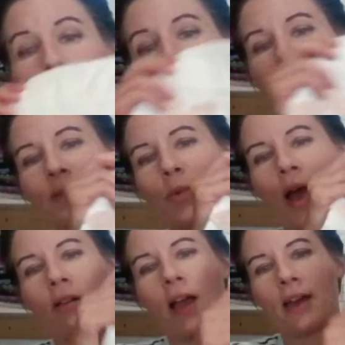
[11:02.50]
as
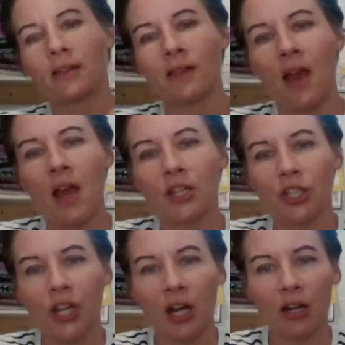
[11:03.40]
well as
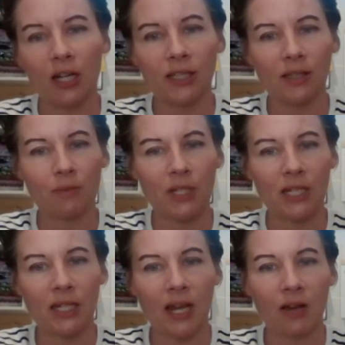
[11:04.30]
sharing some
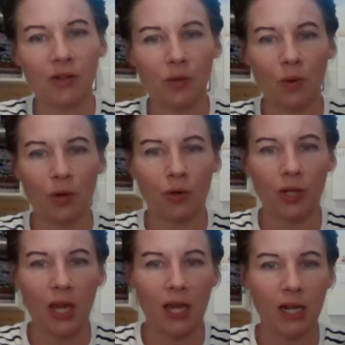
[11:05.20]
details on
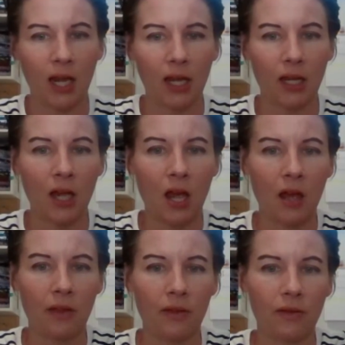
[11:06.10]
creating
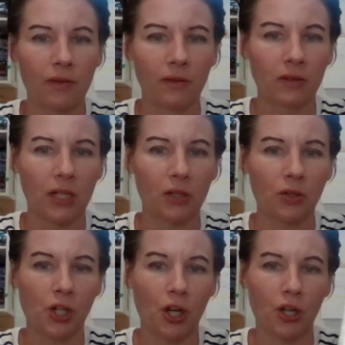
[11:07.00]
little
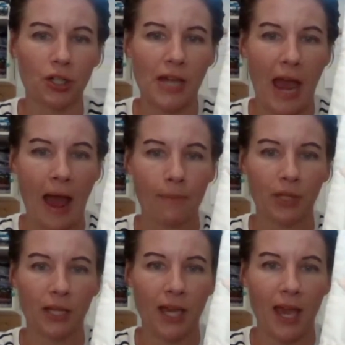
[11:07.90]
turned
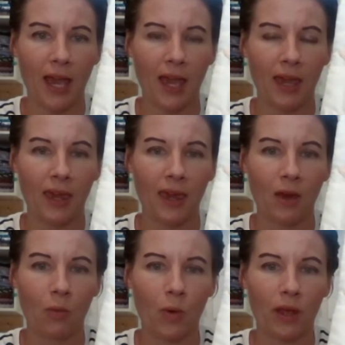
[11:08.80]
applique
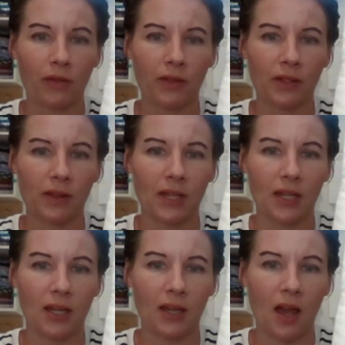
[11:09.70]
with
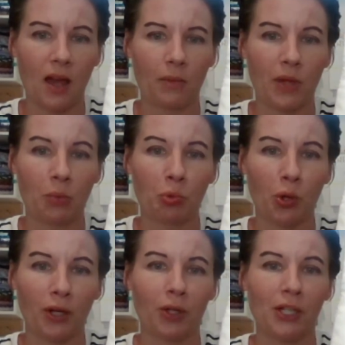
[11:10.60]
the embroidery